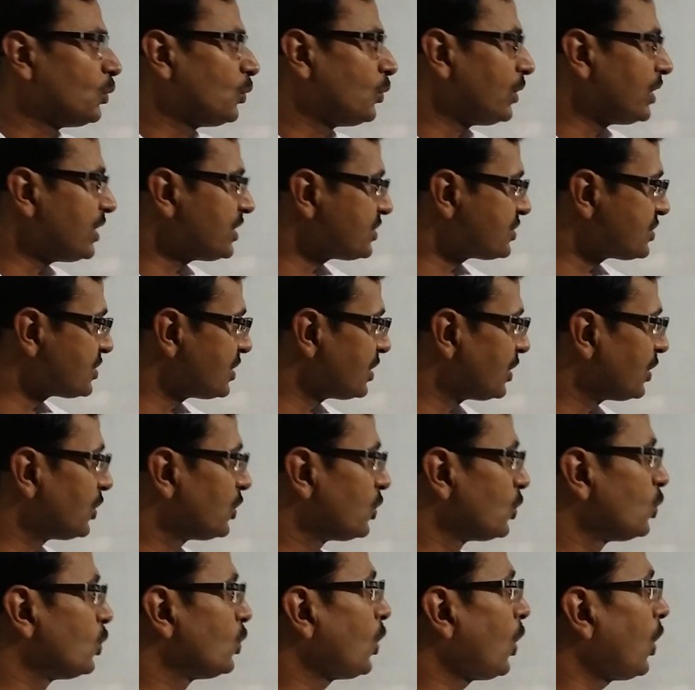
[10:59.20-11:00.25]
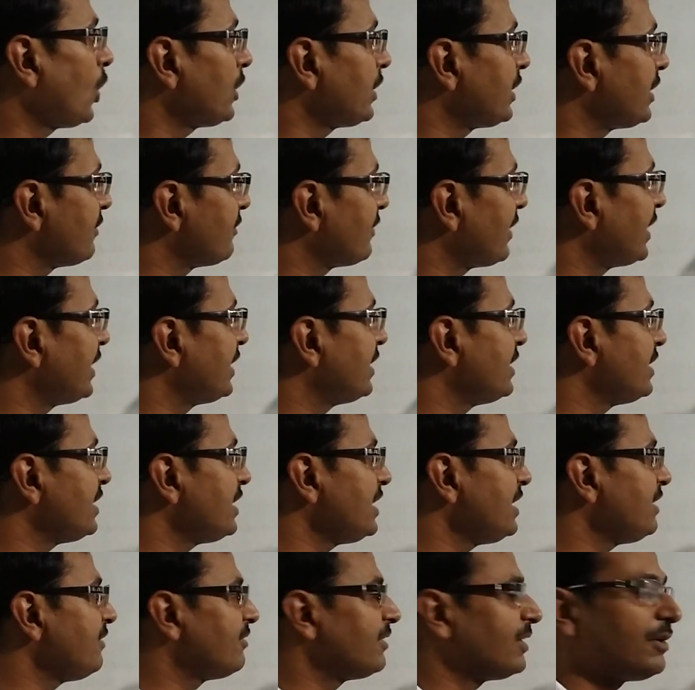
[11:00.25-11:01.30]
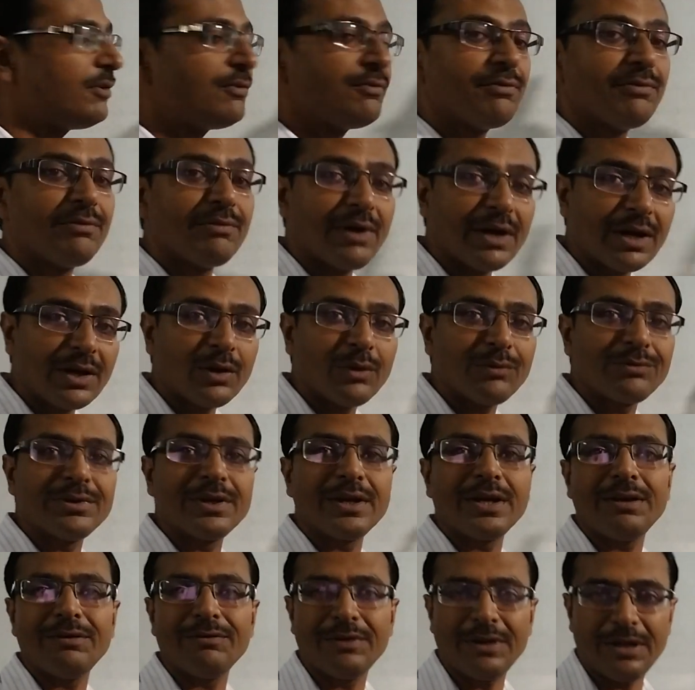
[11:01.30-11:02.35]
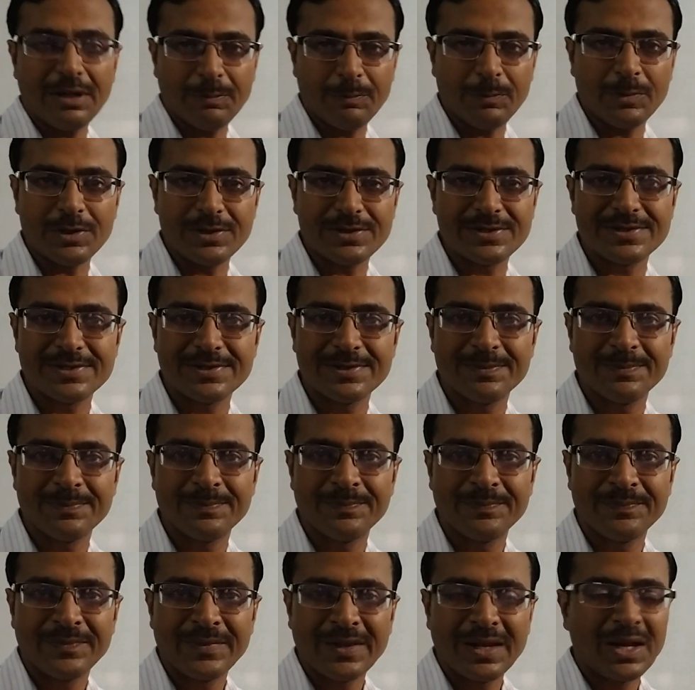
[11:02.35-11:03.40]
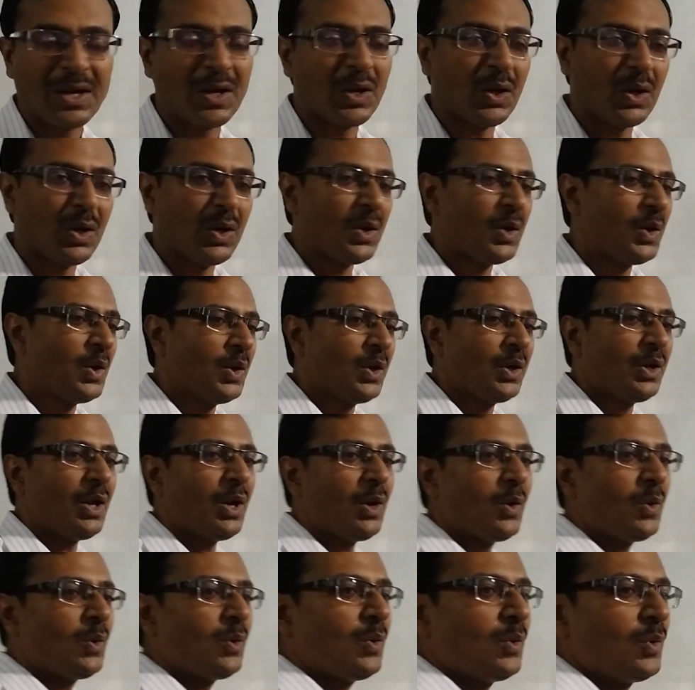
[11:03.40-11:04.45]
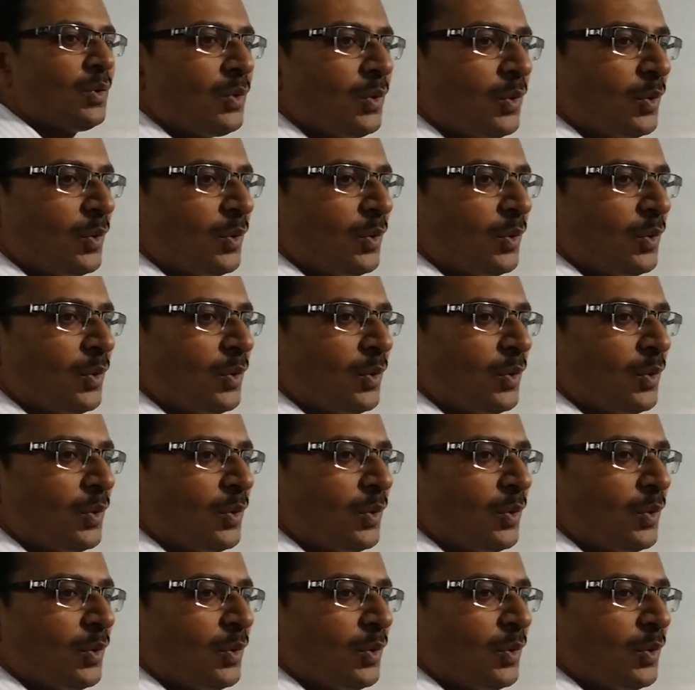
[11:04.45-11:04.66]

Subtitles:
which do not divide even one of the given numbers. Now